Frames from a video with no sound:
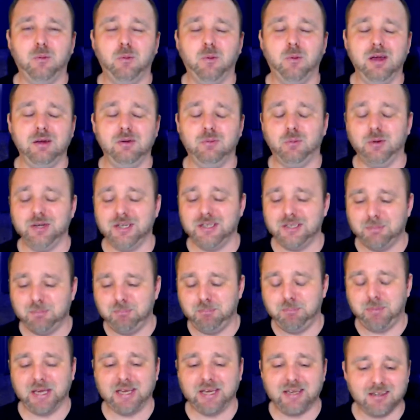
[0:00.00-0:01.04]
One of the
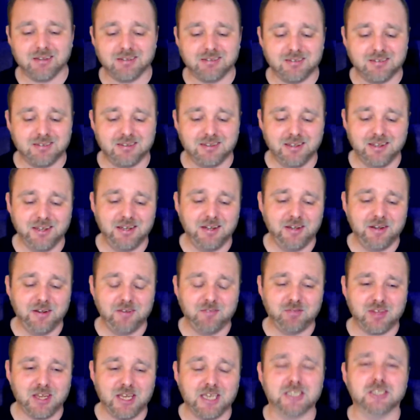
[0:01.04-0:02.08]
biggest
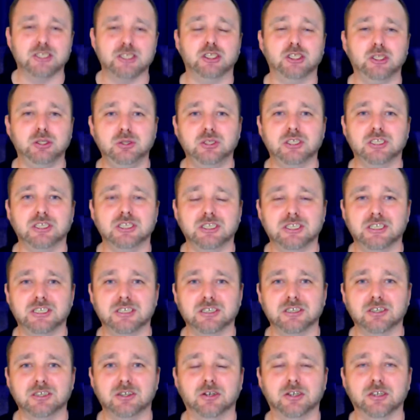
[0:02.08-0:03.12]
excuses
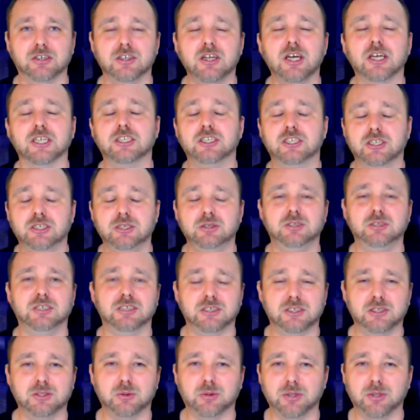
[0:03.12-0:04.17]
not excuses,
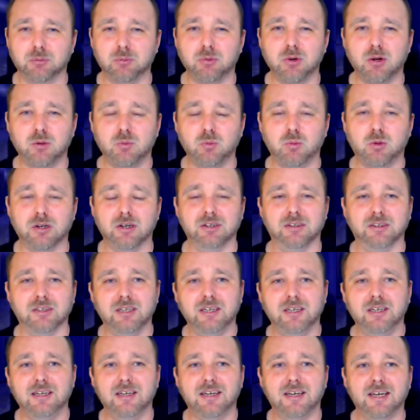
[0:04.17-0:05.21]
sorry, wrong word.
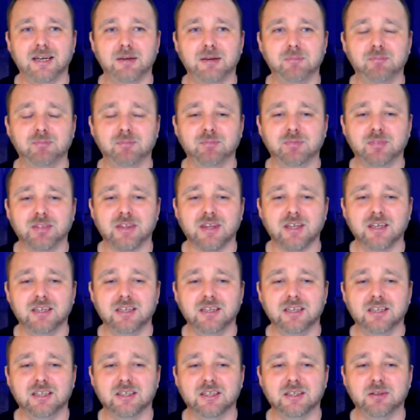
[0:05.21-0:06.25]

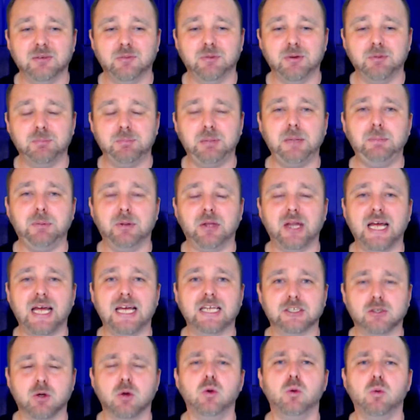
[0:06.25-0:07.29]
When people
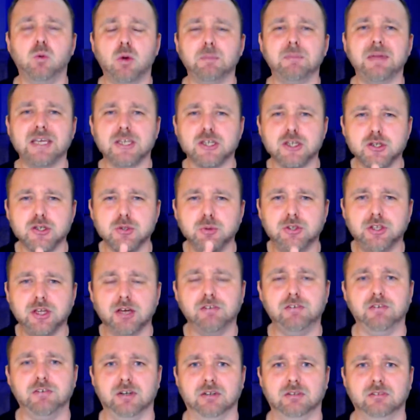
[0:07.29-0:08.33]
ask, oh, what makes you
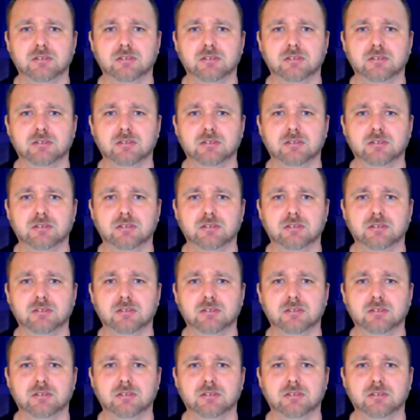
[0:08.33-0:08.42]
different,